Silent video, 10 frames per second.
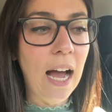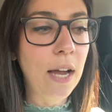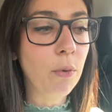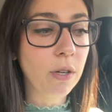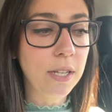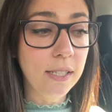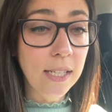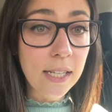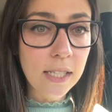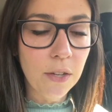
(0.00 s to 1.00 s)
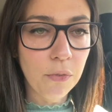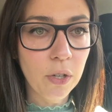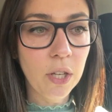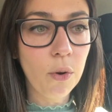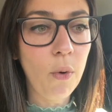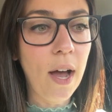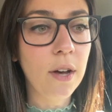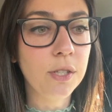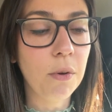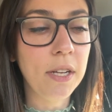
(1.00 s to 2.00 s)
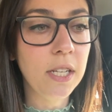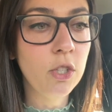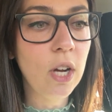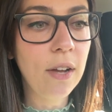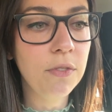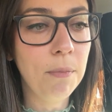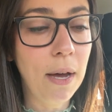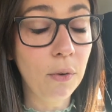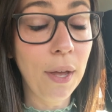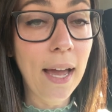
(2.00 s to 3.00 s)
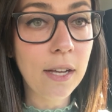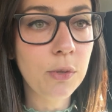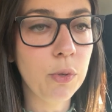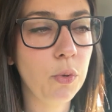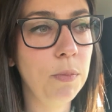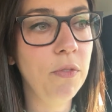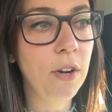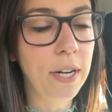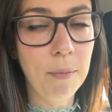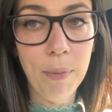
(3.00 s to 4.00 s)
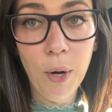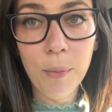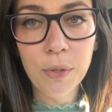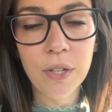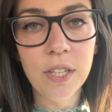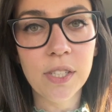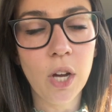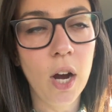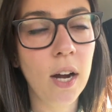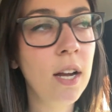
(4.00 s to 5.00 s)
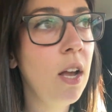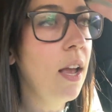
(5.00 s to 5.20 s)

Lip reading: I worked at Tesla for a little while, so I did drive the Model X, which would be very comparable to this car,